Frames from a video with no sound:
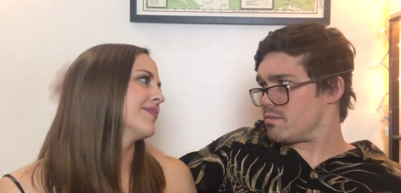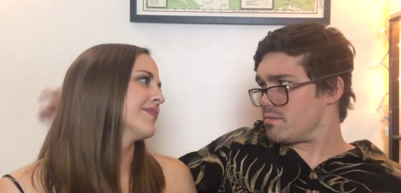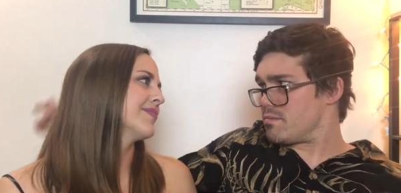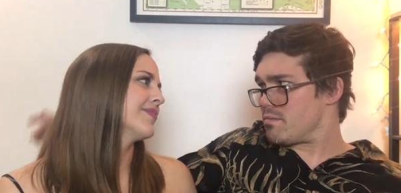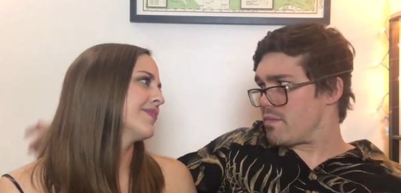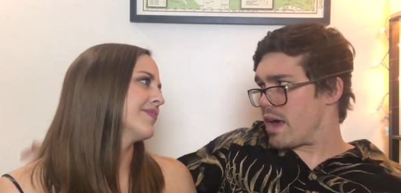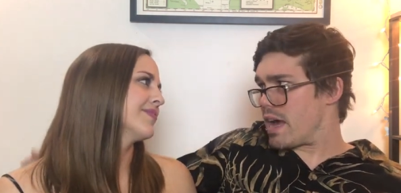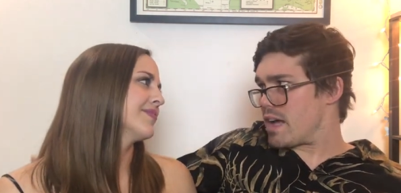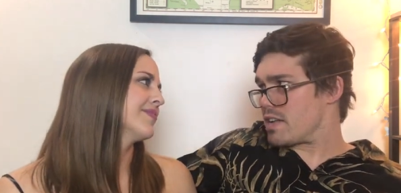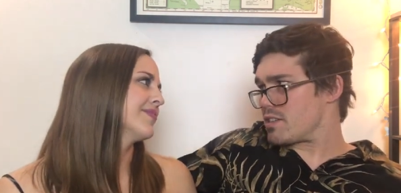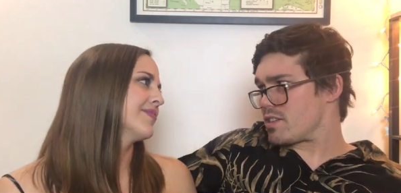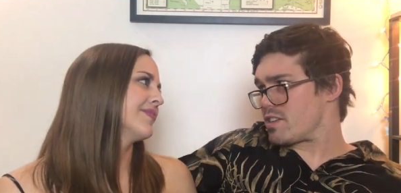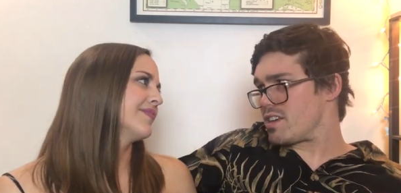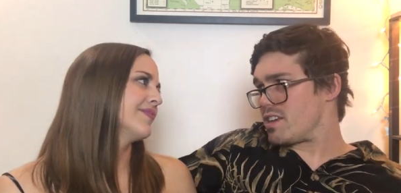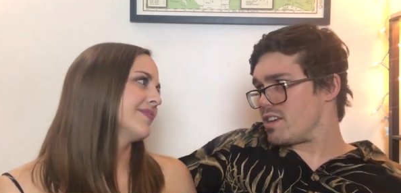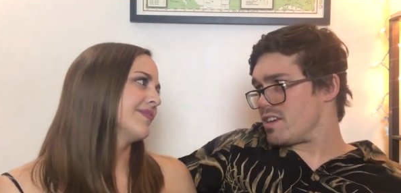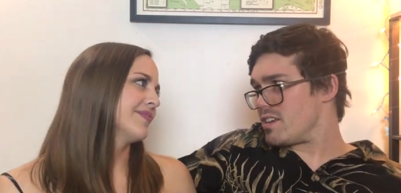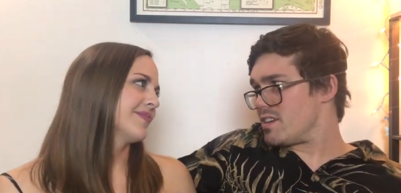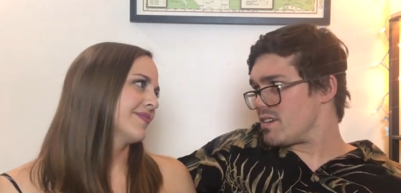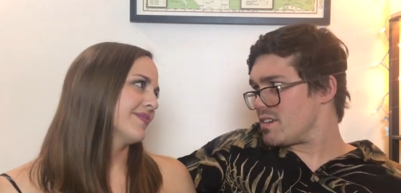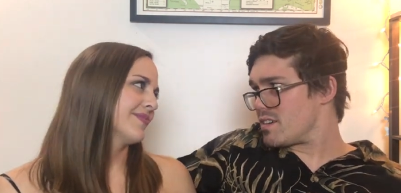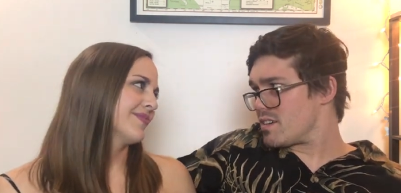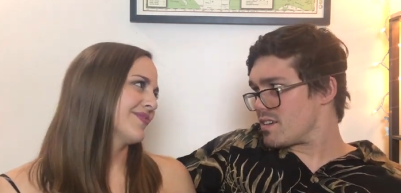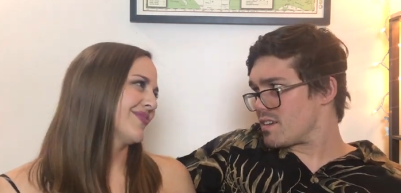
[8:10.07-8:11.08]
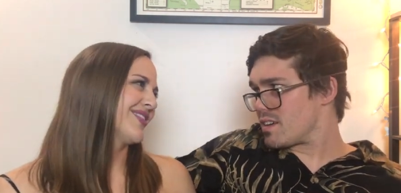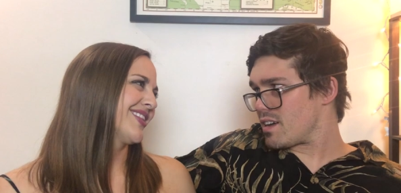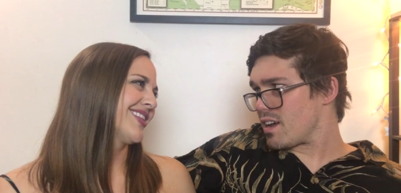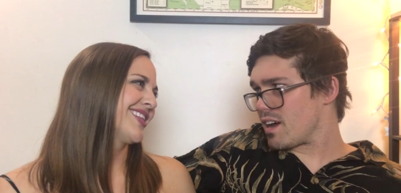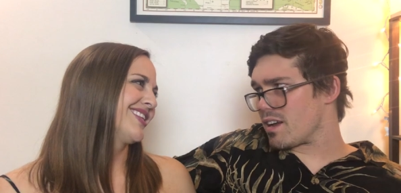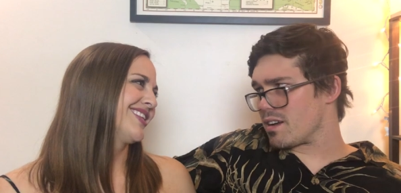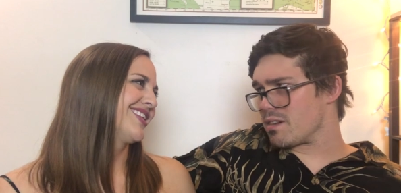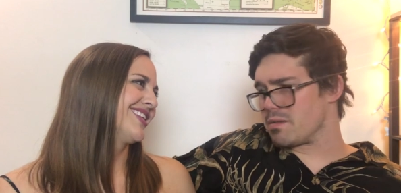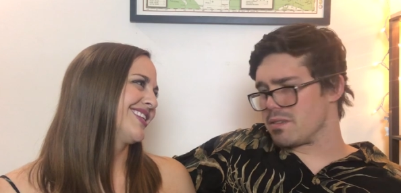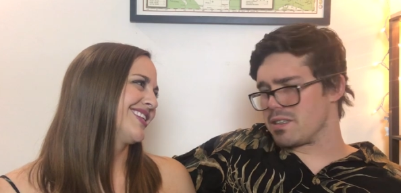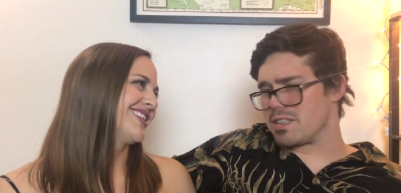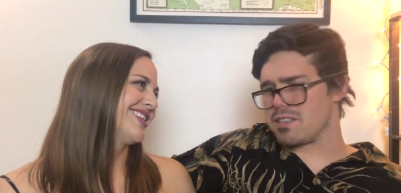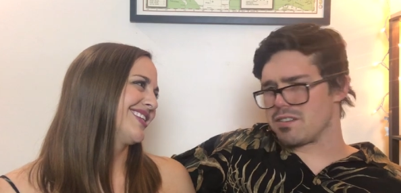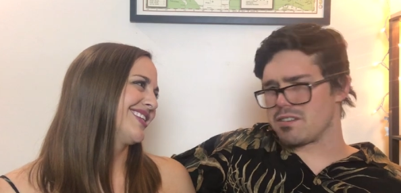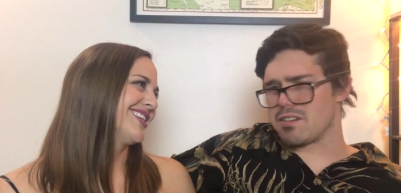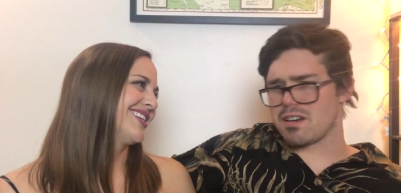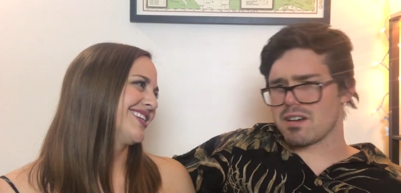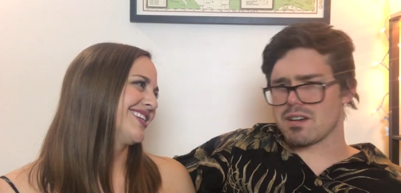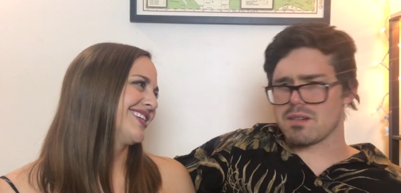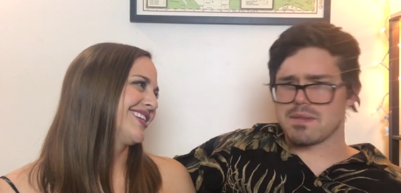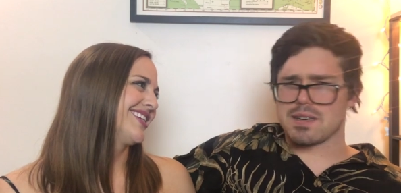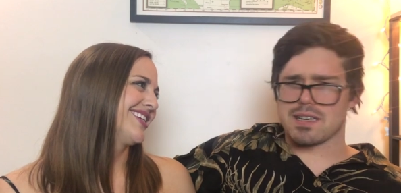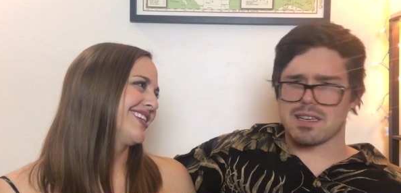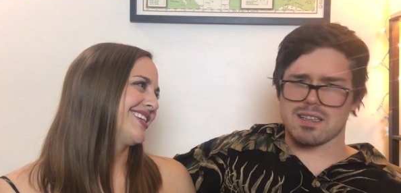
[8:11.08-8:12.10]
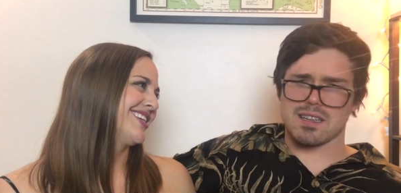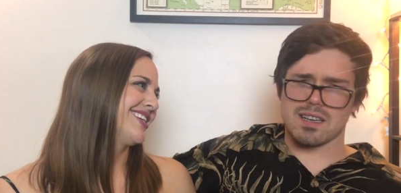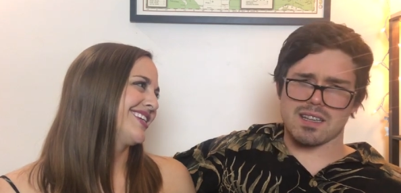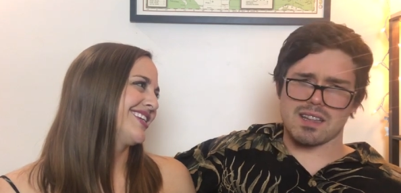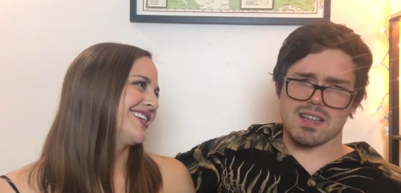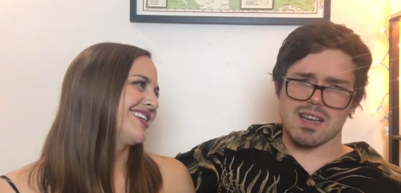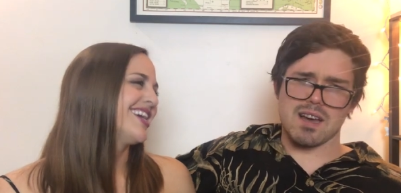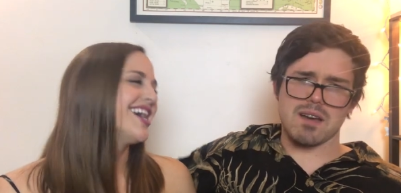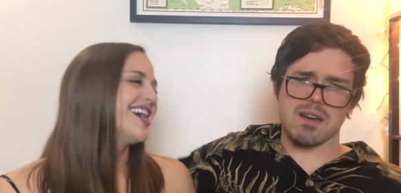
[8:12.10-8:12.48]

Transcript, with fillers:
Speaker 1: magicy, kind of when you talk about it like